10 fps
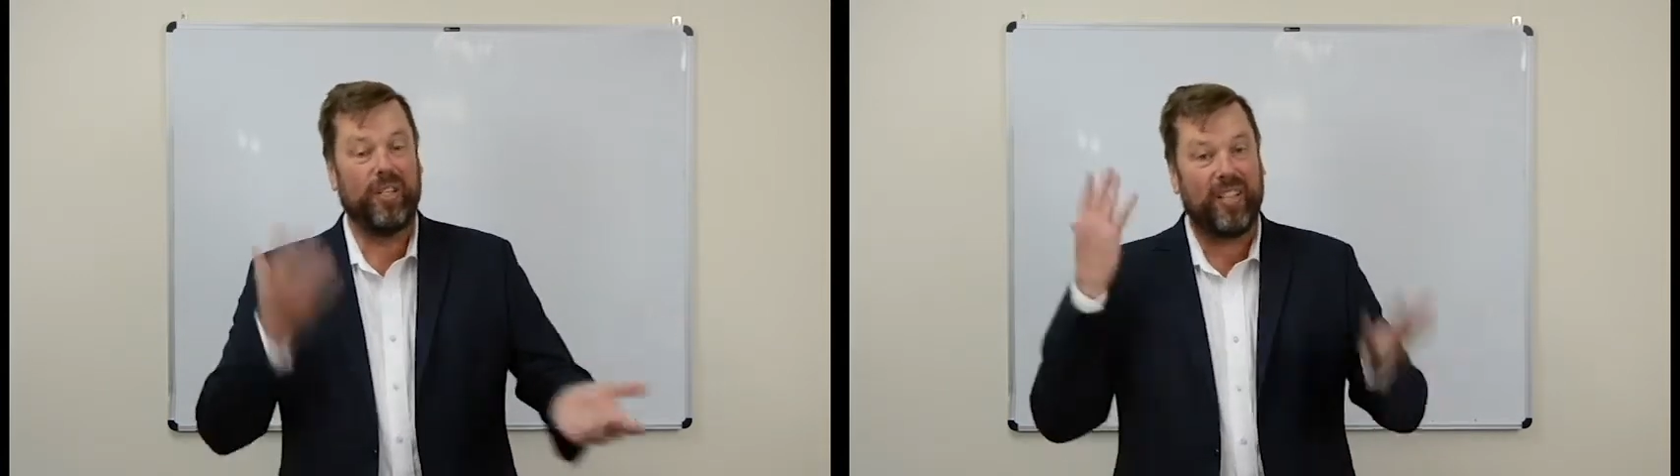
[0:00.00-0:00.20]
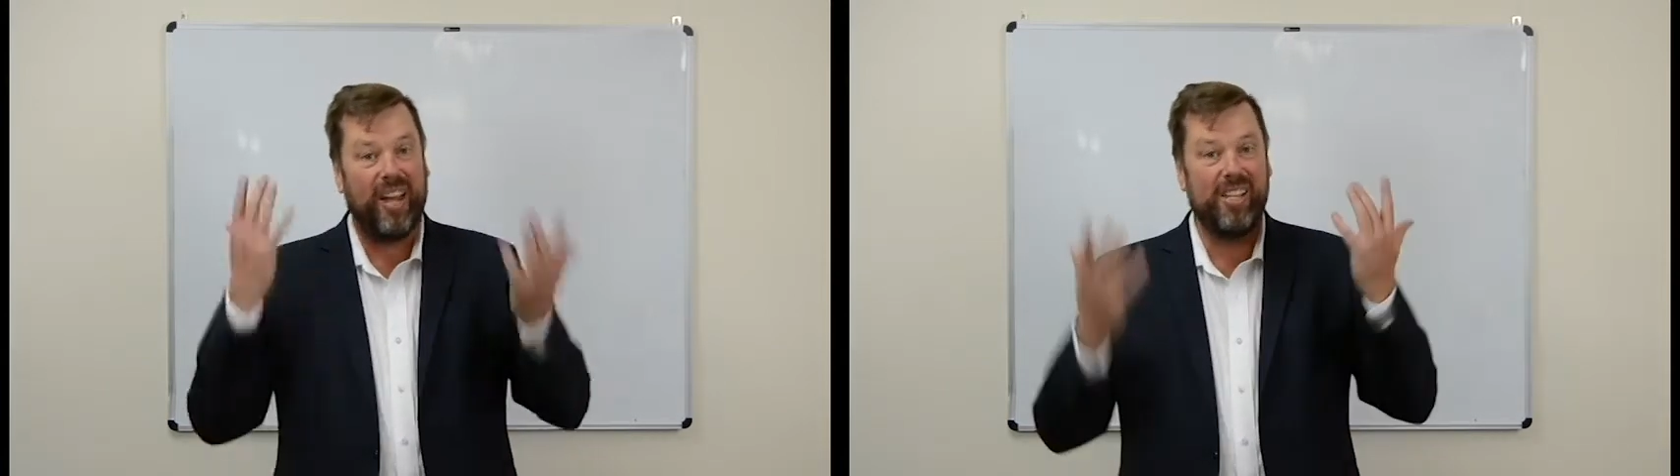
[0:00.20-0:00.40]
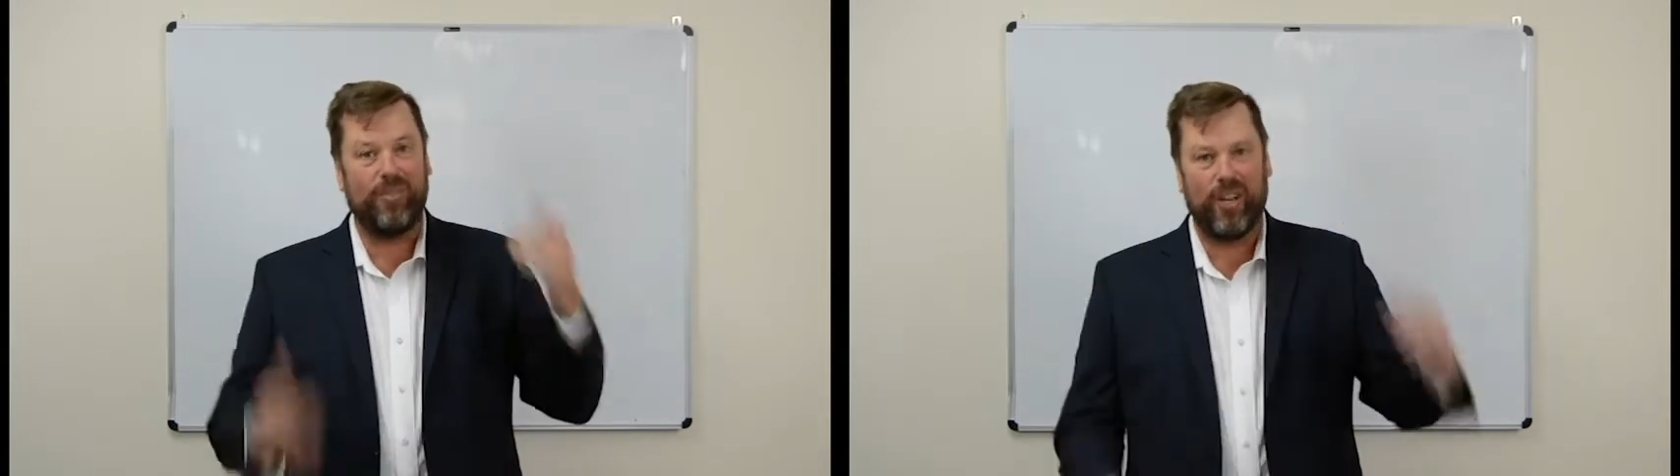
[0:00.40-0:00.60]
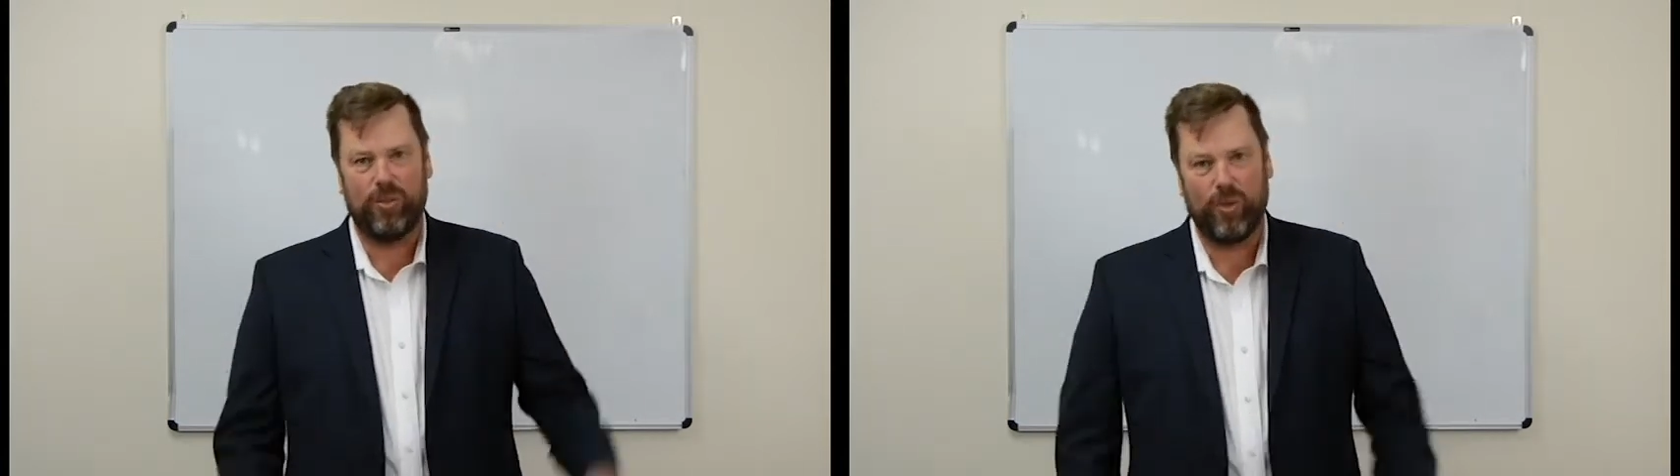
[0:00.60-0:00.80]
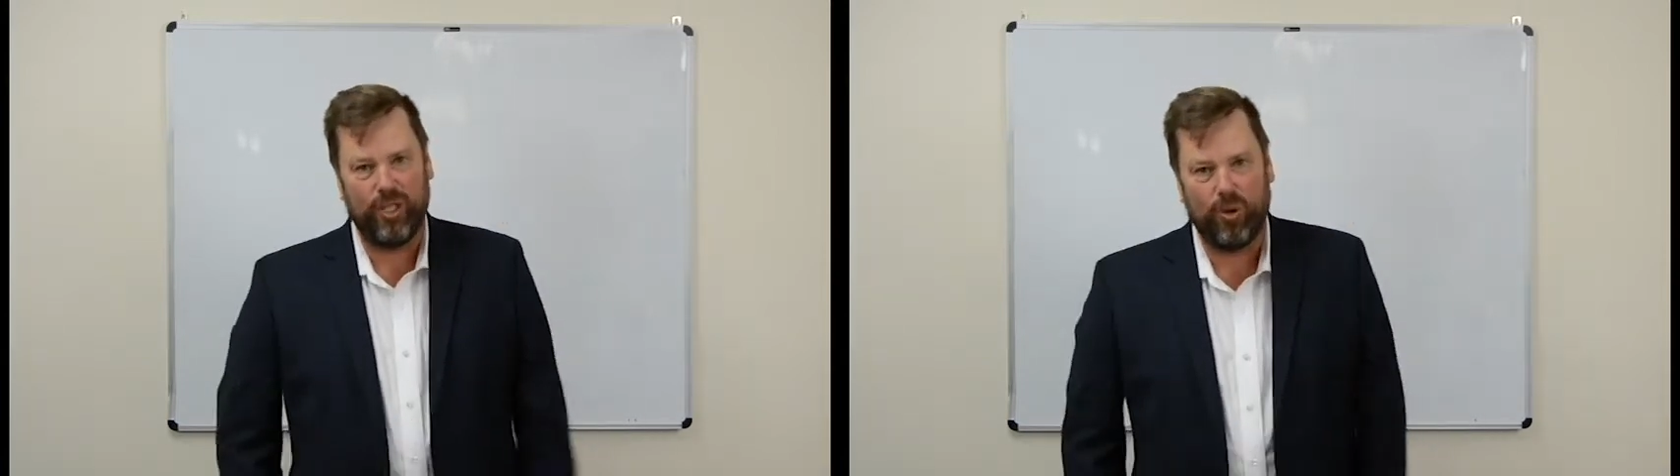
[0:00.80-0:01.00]
glazed face.
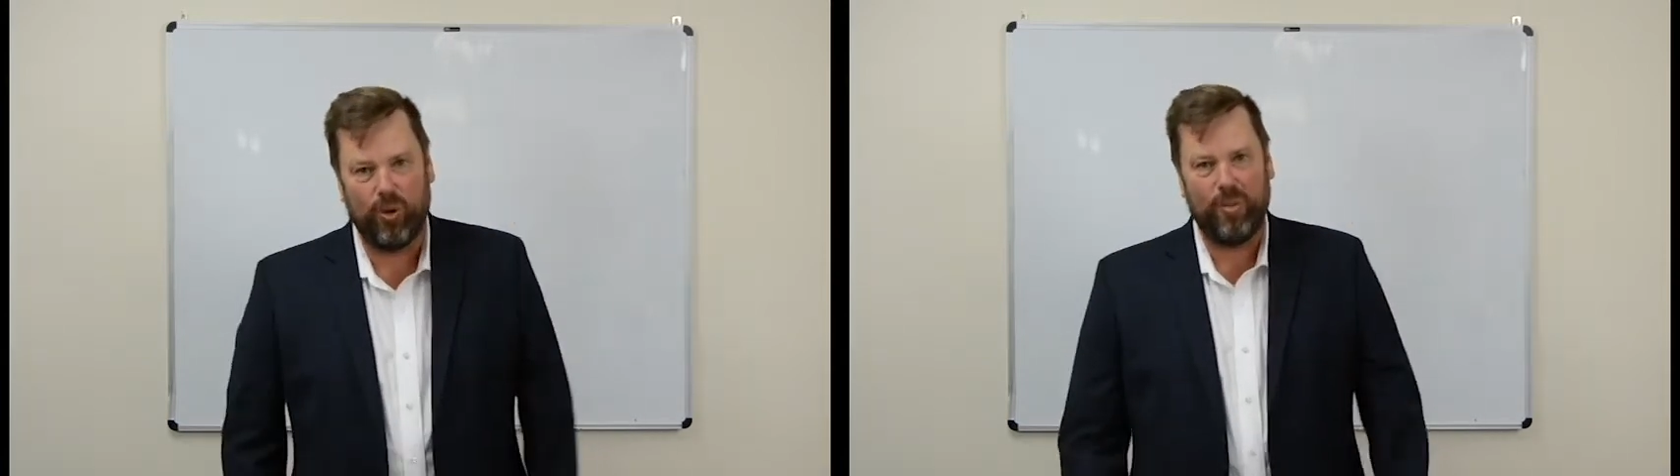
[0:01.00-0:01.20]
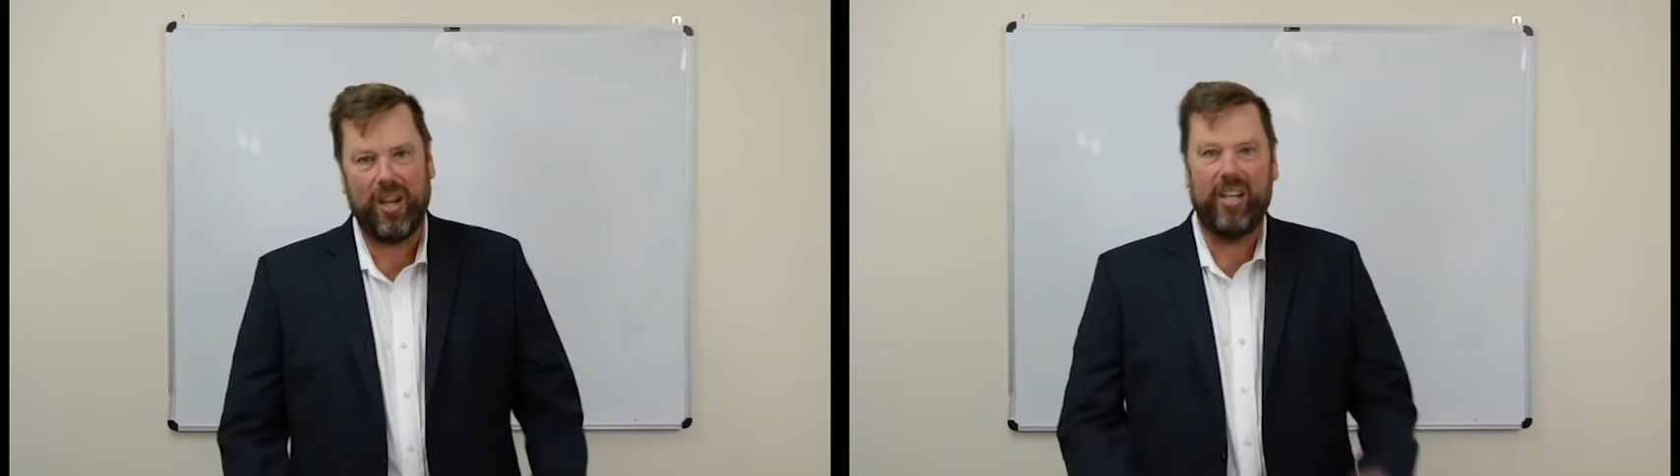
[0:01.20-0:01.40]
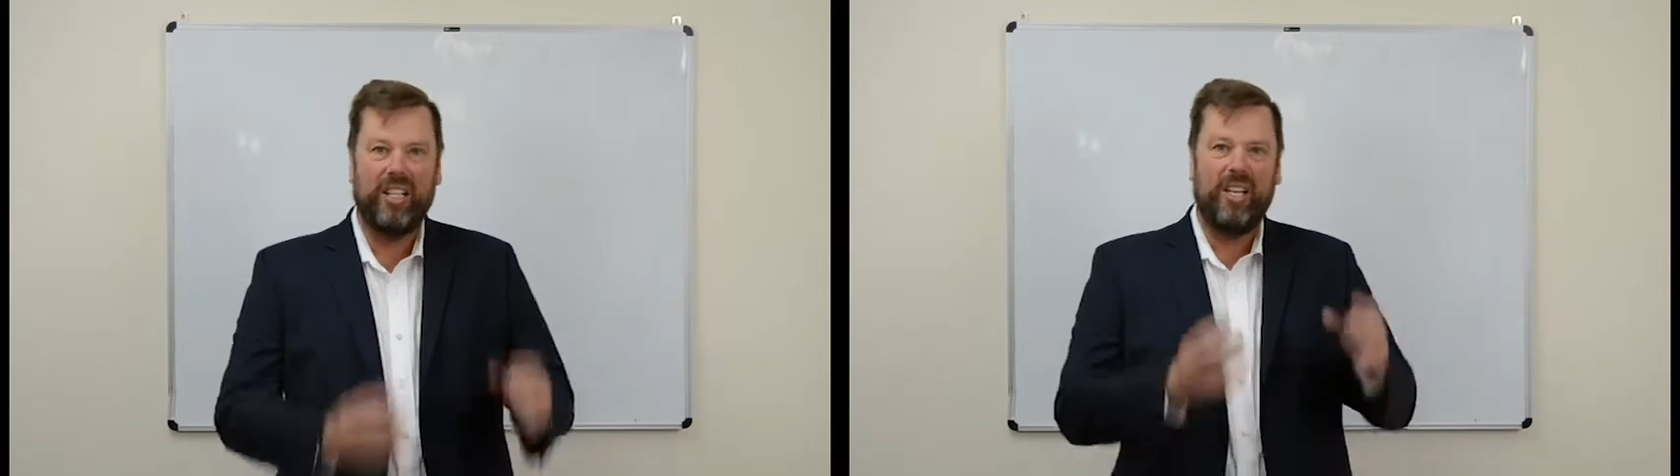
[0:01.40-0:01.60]
What are you talking about?